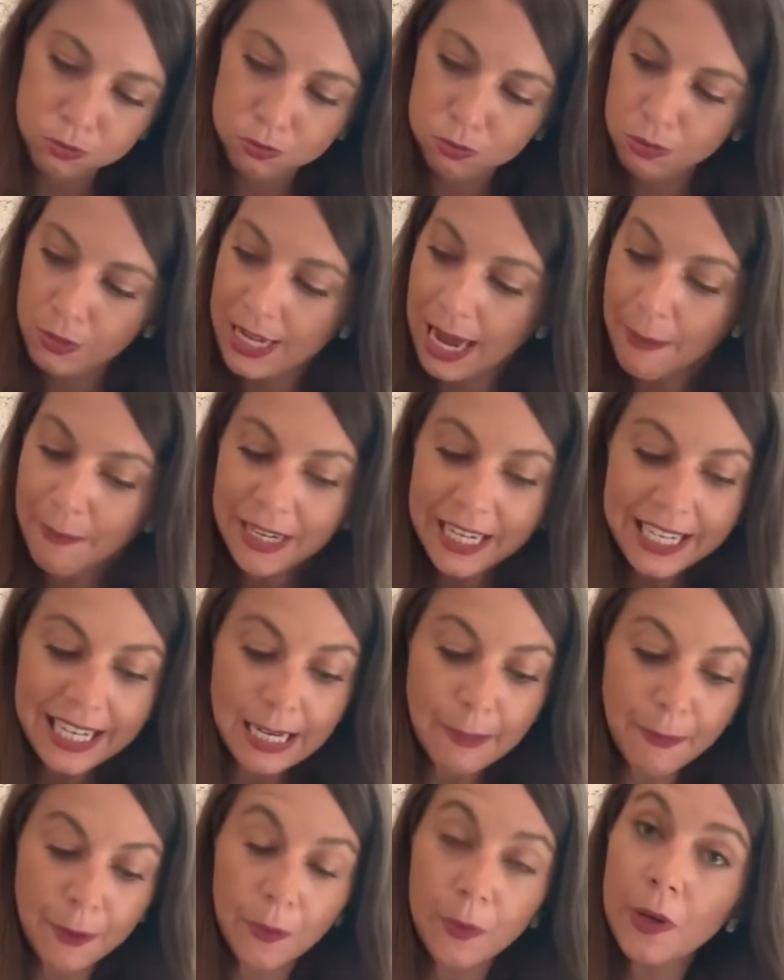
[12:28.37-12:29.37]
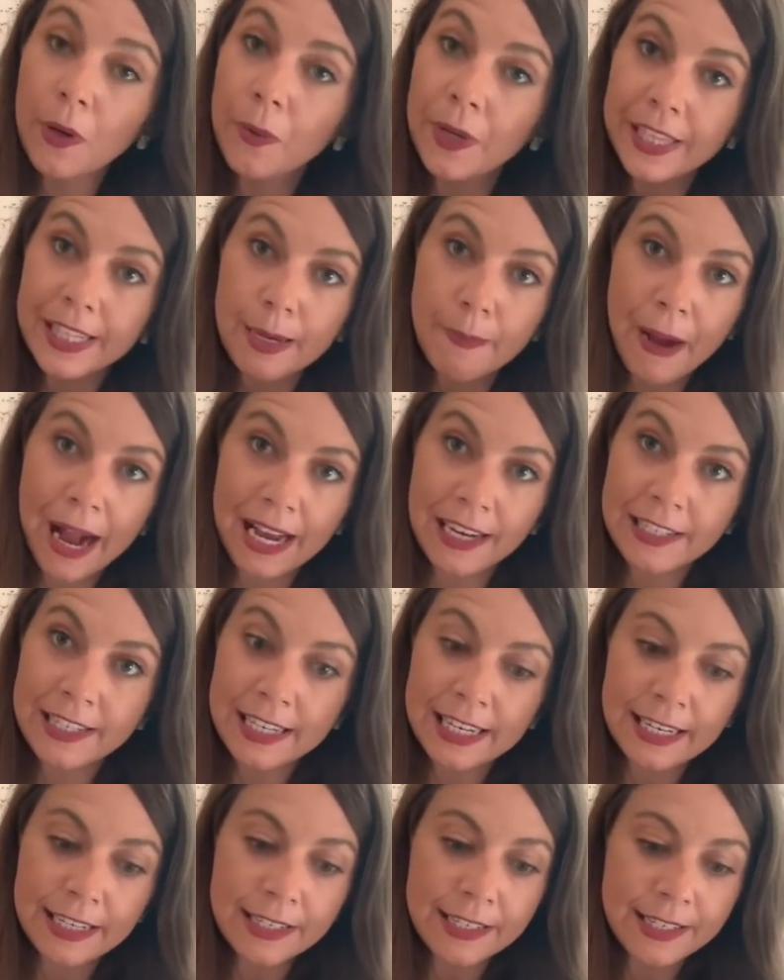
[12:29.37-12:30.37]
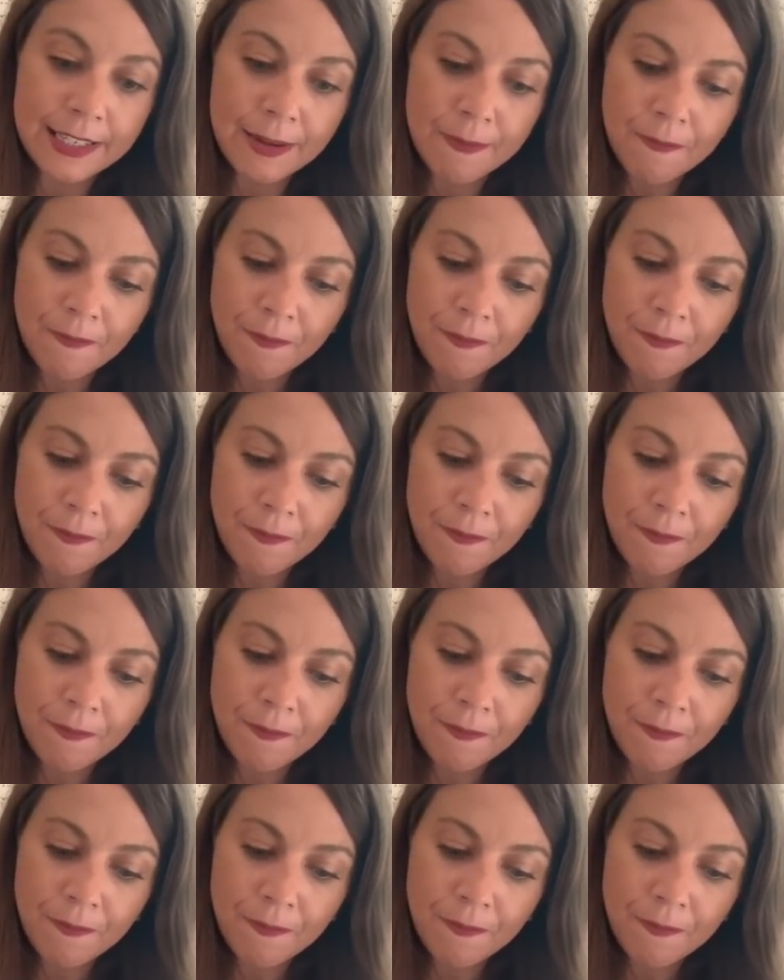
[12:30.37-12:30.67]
So I'm going to keep it real with you, Pisces.